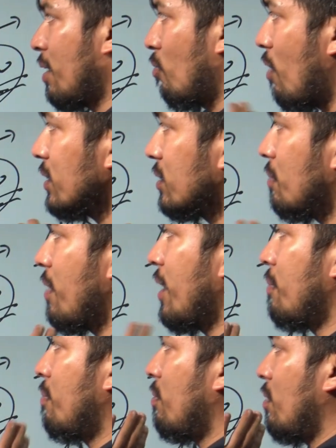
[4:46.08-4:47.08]
What's the
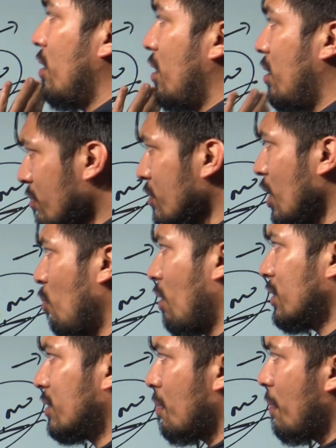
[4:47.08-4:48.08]
main
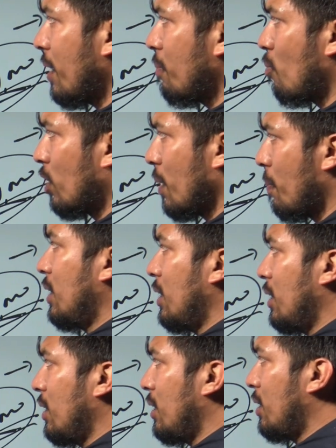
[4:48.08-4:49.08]

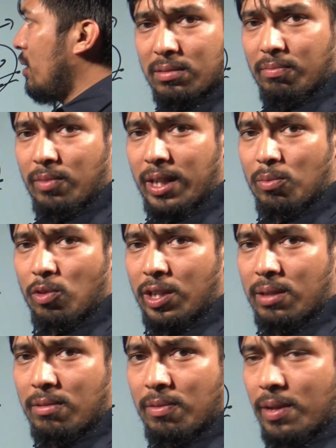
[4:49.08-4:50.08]

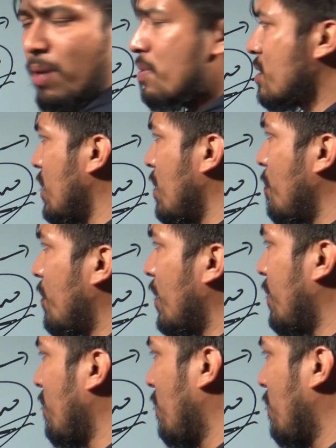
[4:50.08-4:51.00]
motive of ABC Limited